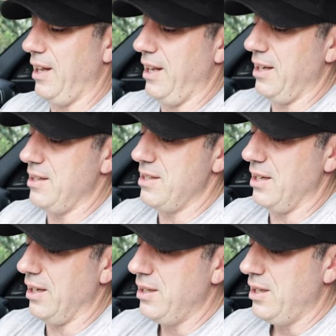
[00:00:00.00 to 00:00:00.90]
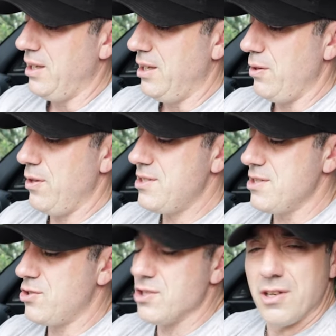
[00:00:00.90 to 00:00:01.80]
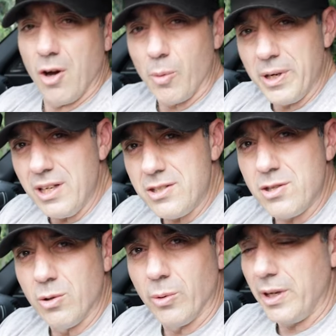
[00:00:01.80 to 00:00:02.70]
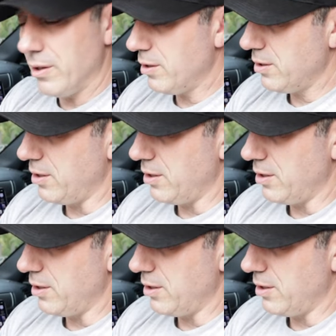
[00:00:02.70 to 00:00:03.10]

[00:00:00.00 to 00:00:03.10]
And uh, this is just an OBD2 reader.